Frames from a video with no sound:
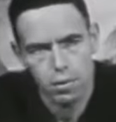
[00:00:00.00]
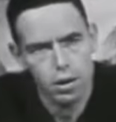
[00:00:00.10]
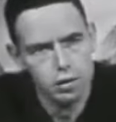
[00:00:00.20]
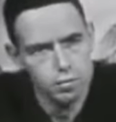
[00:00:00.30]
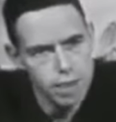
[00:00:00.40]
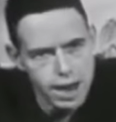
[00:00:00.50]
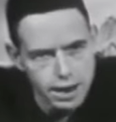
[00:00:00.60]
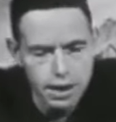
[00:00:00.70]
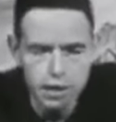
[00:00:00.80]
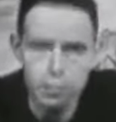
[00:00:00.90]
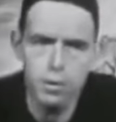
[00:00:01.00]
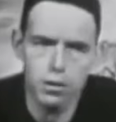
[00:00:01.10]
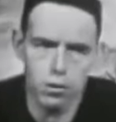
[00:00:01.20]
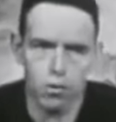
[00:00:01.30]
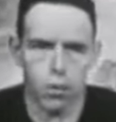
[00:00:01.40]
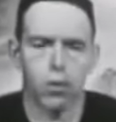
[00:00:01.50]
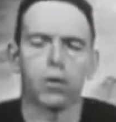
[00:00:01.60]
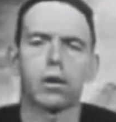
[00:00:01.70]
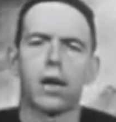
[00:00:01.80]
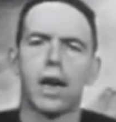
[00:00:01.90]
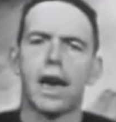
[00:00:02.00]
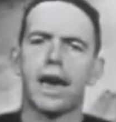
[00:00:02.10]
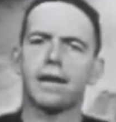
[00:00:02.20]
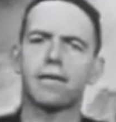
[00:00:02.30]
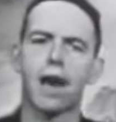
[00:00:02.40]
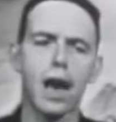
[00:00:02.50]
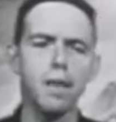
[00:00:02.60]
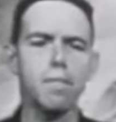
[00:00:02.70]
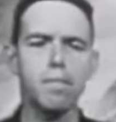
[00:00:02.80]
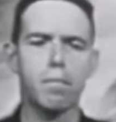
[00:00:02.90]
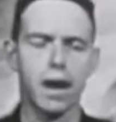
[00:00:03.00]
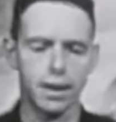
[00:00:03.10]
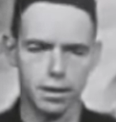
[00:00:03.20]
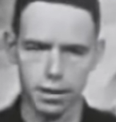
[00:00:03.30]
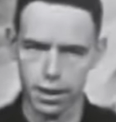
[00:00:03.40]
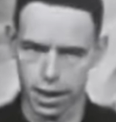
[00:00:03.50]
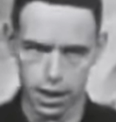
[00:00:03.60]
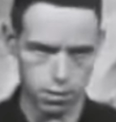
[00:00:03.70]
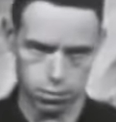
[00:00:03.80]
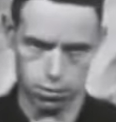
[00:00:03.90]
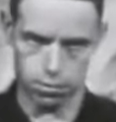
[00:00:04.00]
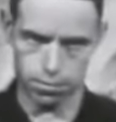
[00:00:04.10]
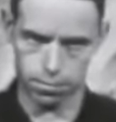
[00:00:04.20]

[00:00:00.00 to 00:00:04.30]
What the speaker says: Because man has been called a time-binding animal.